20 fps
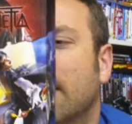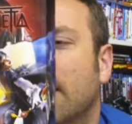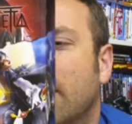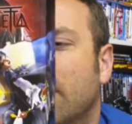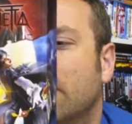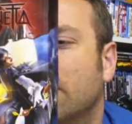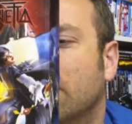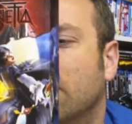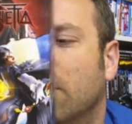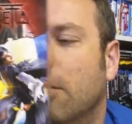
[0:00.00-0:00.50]

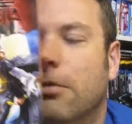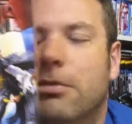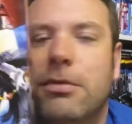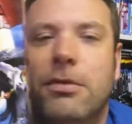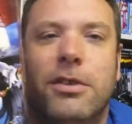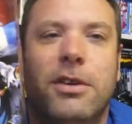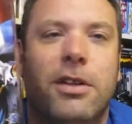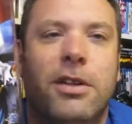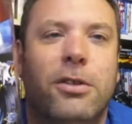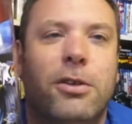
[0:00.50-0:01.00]
which a lot
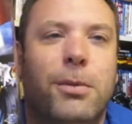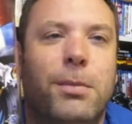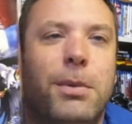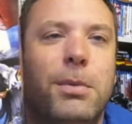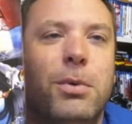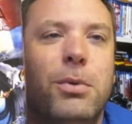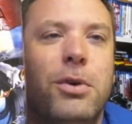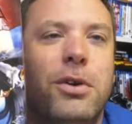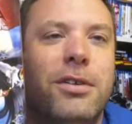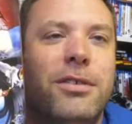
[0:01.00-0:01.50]
of
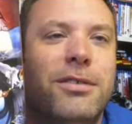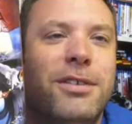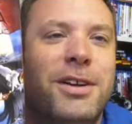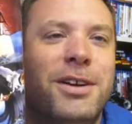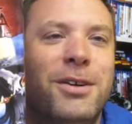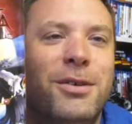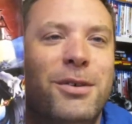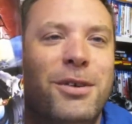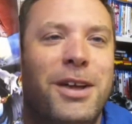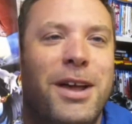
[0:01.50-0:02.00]
people weren't
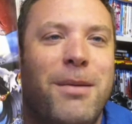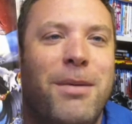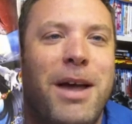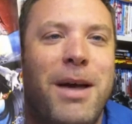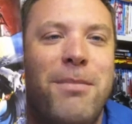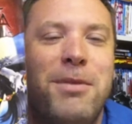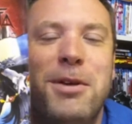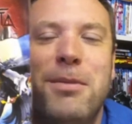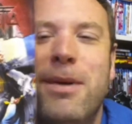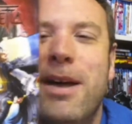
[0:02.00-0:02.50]

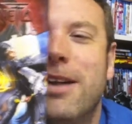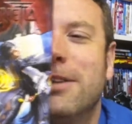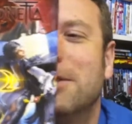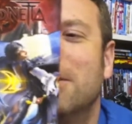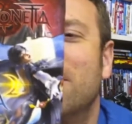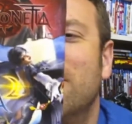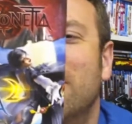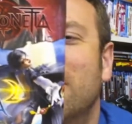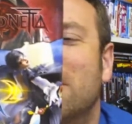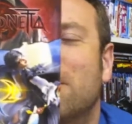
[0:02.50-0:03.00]
happy about.
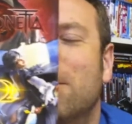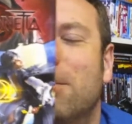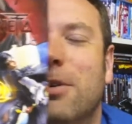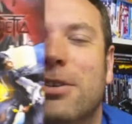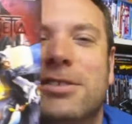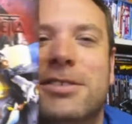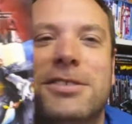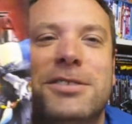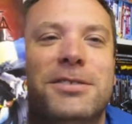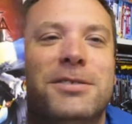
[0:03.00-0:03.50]
Some of the
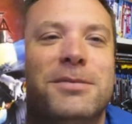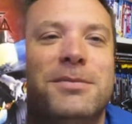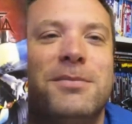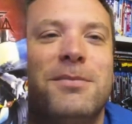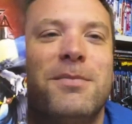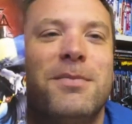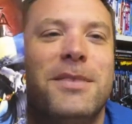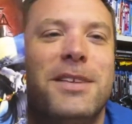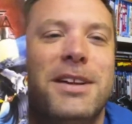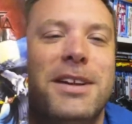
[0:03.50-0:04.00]
Xbox and
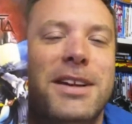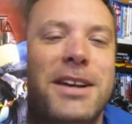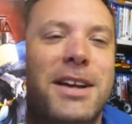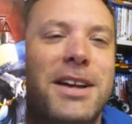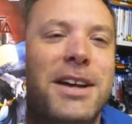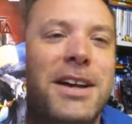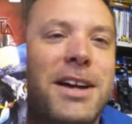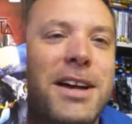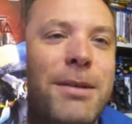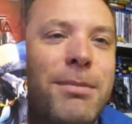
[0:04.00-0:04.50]

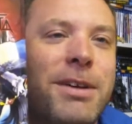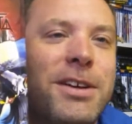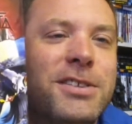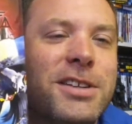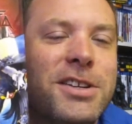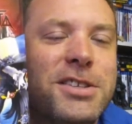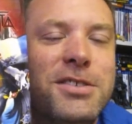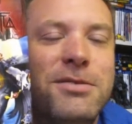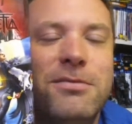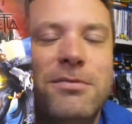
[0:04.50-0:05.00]

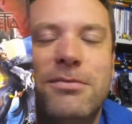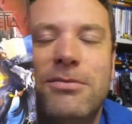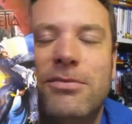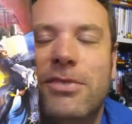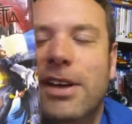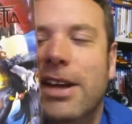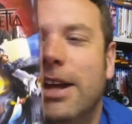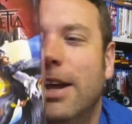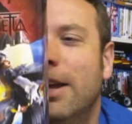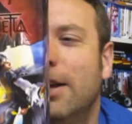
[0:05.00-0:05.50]
PlayStation
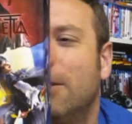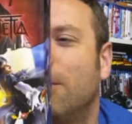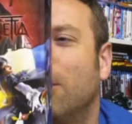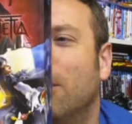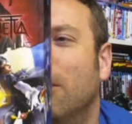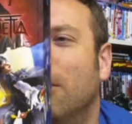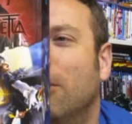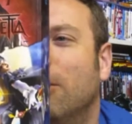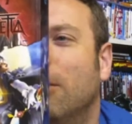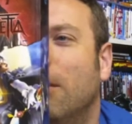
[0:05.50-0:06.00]
fans
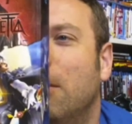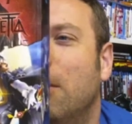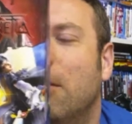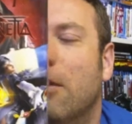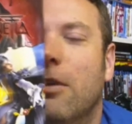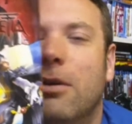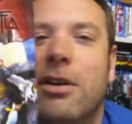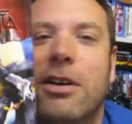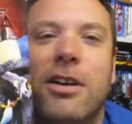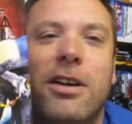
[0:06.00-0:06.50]

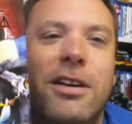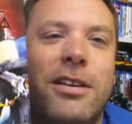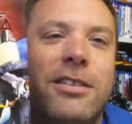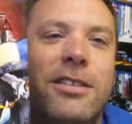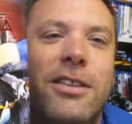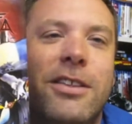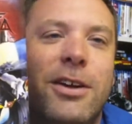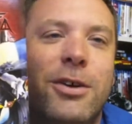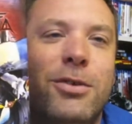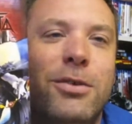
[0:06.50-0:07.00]

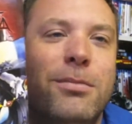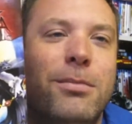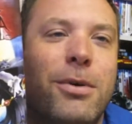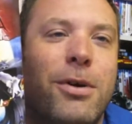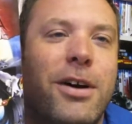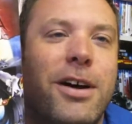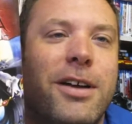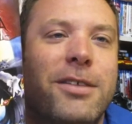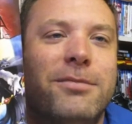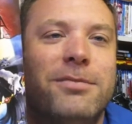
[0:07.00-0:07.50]
they couldn't
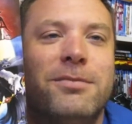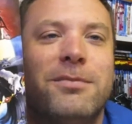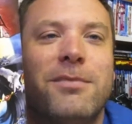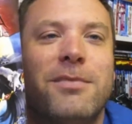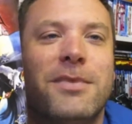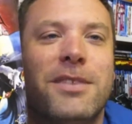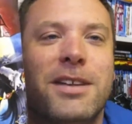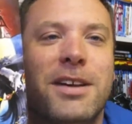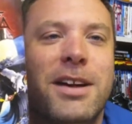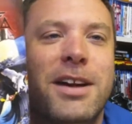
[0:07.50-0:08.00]
buy it
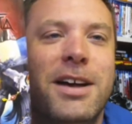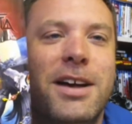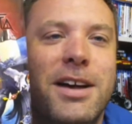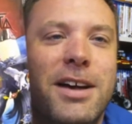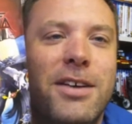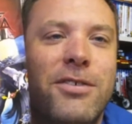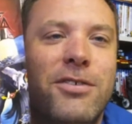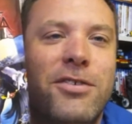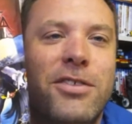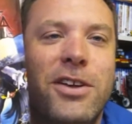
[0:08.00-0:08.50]

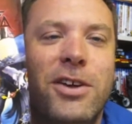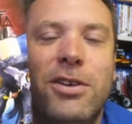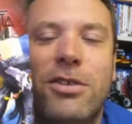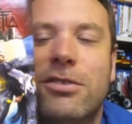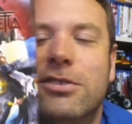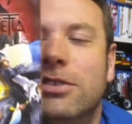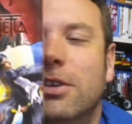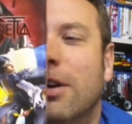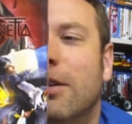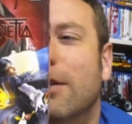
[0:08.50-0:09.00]
for their
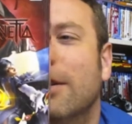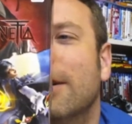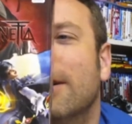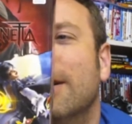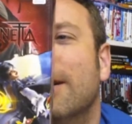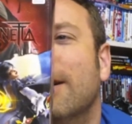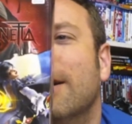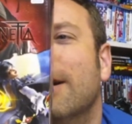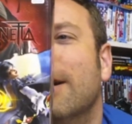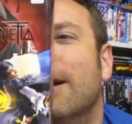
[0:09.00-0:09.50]
console.
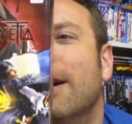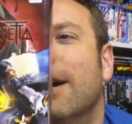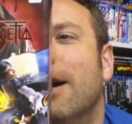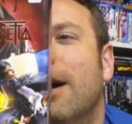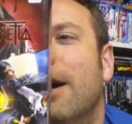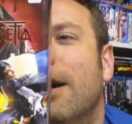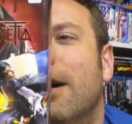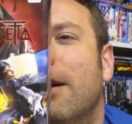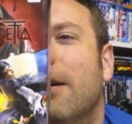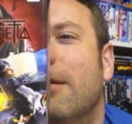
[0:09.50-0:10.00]

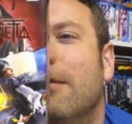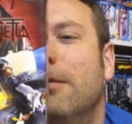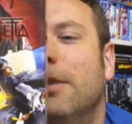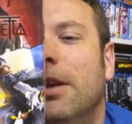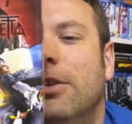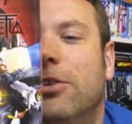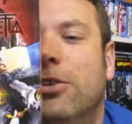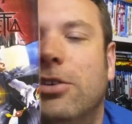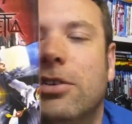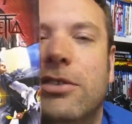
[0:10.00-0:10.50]
Yeah,
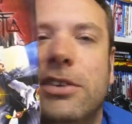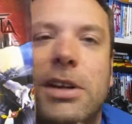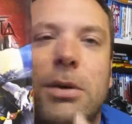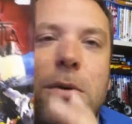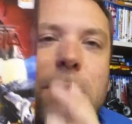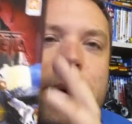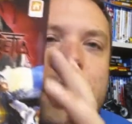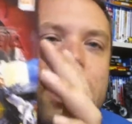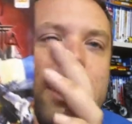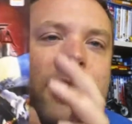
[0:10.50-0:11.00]
it's a sort of a
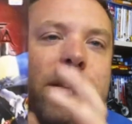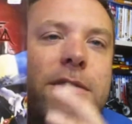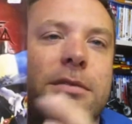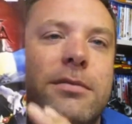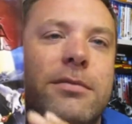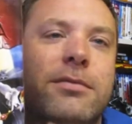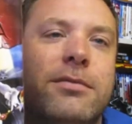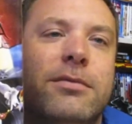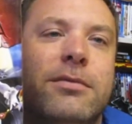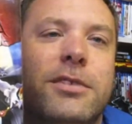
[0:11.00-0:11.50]
double pack,
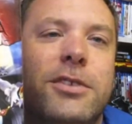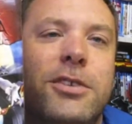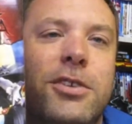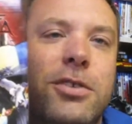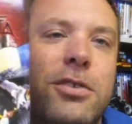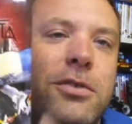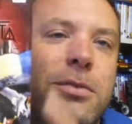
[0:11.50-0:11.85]
and it's sort